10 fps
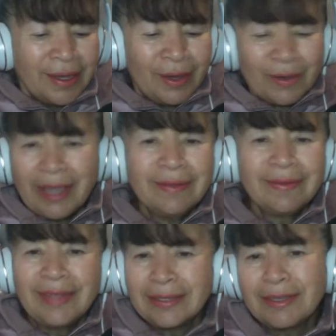Okay,
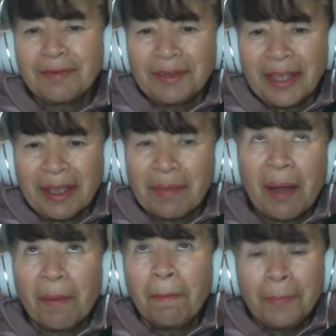that's everything
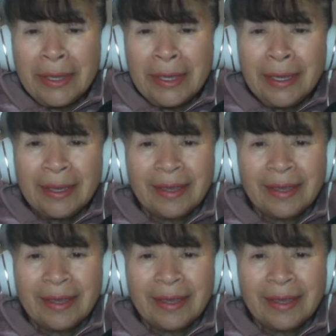about me.